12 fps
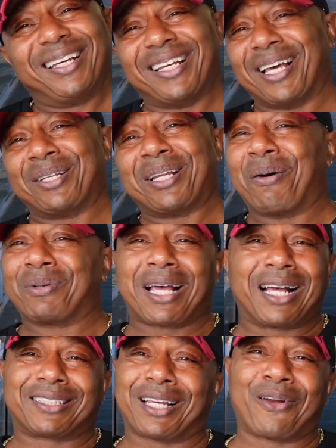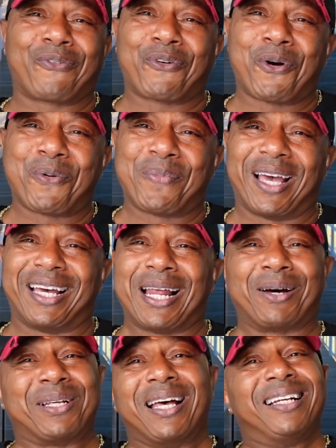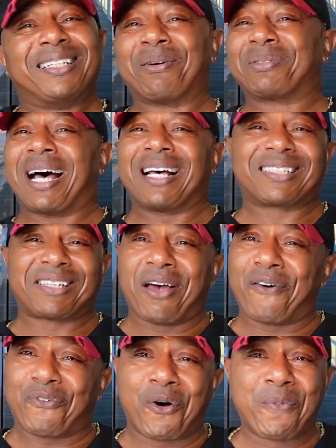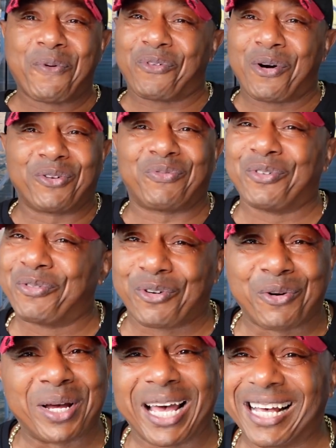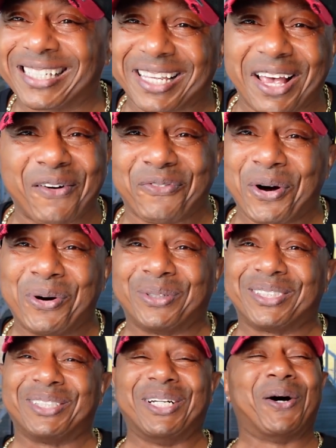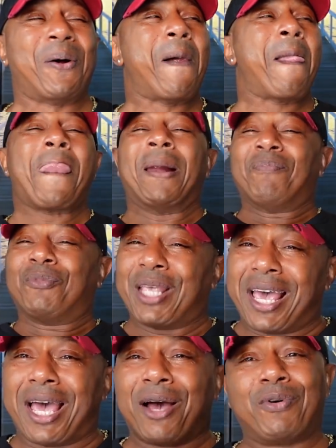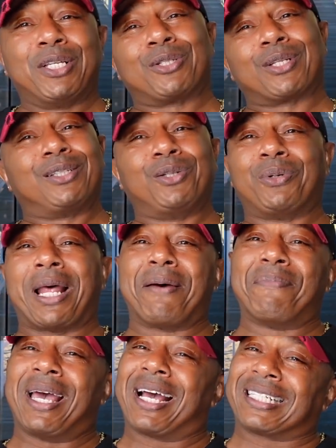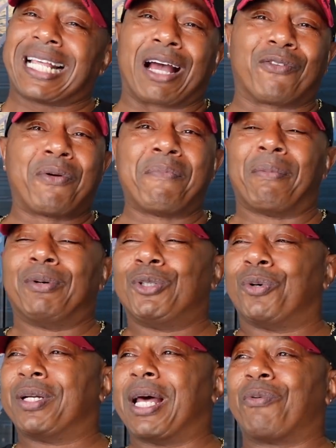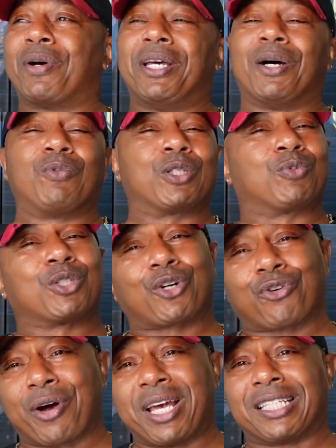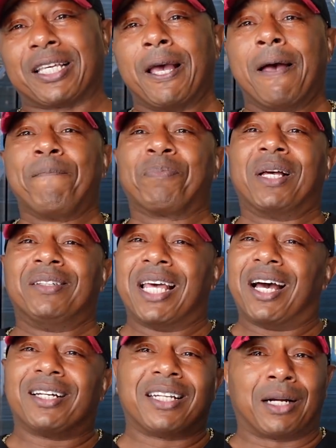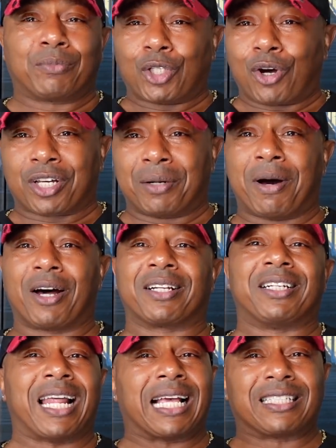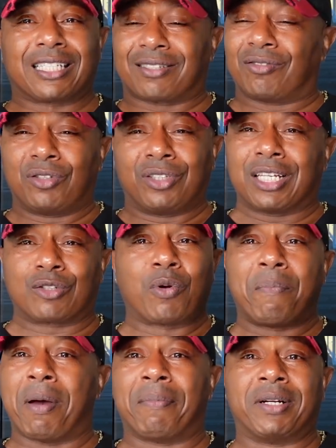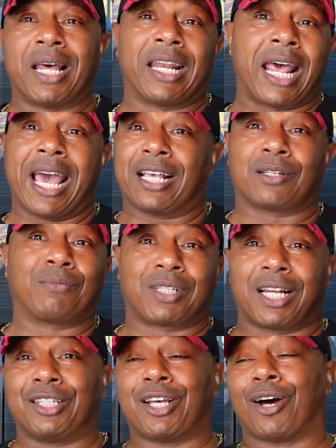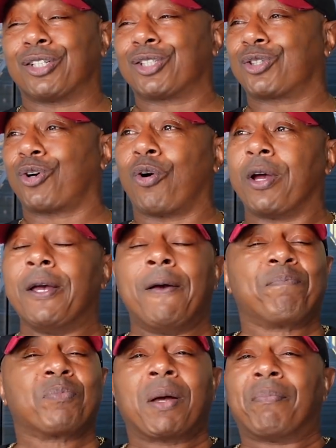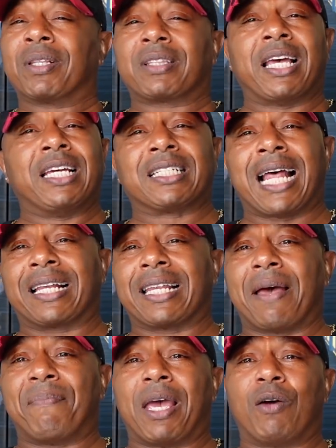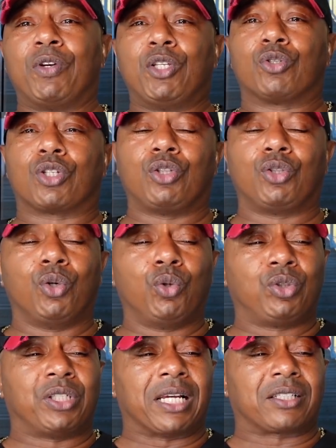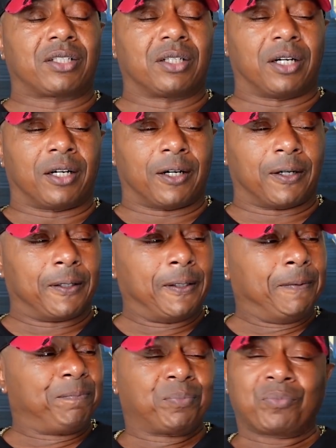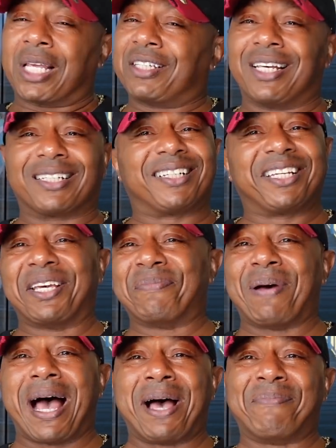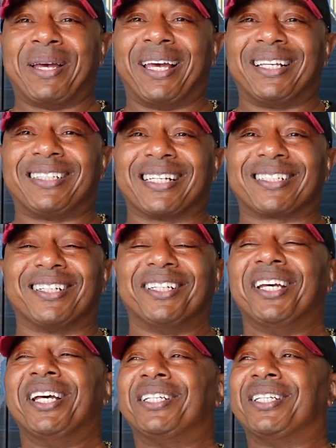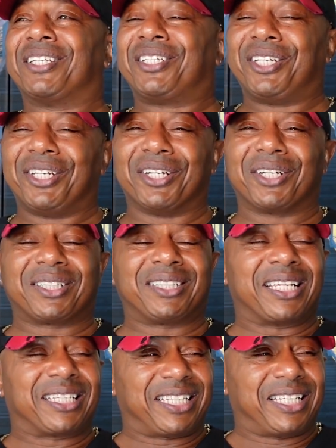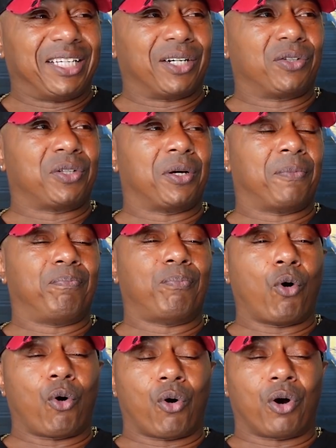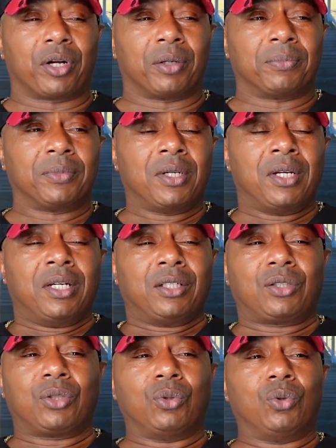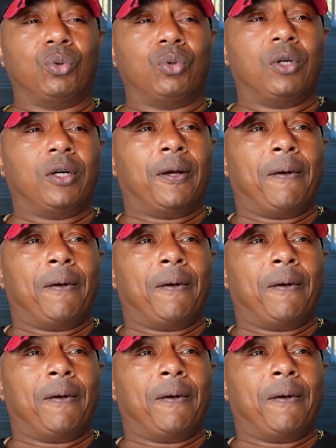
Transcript: That was our telephone, man. That was our cell phone before we had cell phones, you know? Yeah, we used to do that, man, because I can remember doing that with him, which was crazy. And now that I'm talking about it, and I just remember that as I'm telling y'all the story. But things like that, man, we used to do just to get by, man, just to kill the boredom, to,